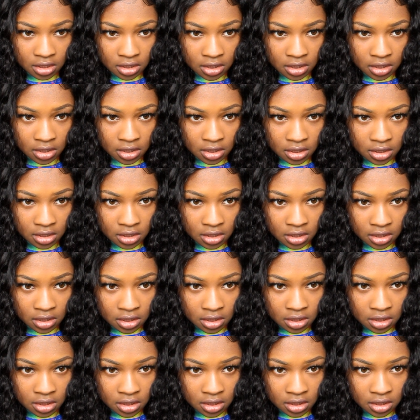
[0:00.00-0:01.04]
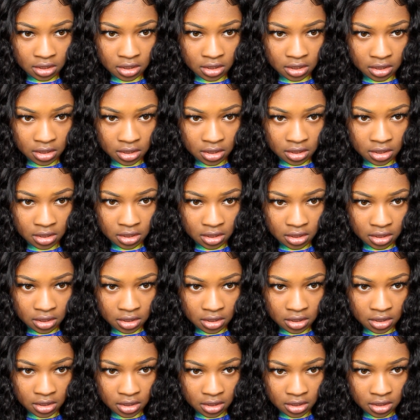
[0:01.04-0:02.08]

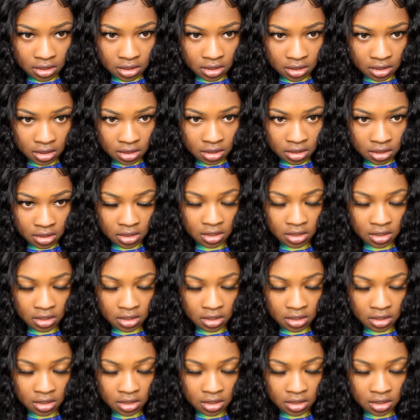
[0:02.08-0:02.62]
(no one is talking)